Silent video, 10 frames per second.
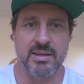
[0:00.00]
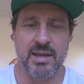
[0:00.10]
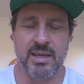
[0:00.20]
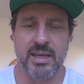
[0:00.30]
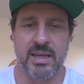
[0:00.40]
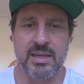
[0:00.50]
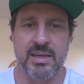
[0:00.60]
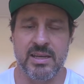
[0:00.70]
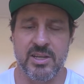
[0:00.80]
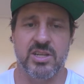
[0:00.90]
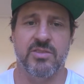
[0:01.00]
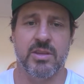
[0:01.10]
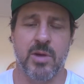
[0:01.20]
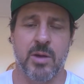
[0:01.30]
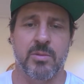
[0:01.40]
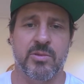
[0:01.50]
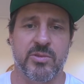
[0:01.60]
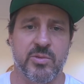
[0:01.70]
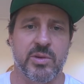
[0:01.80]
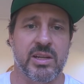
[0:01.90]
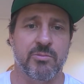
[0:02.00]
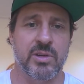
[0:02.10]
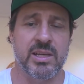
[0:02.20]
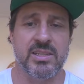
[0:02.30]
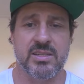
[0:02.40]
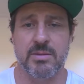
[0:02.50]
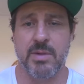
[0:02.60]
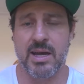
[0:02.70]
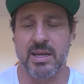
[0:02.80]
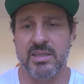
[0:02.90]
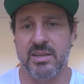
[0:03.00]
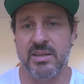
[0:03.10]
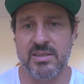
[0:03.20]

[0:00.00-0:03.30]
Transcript: key initiative at the moment, which we released to the market,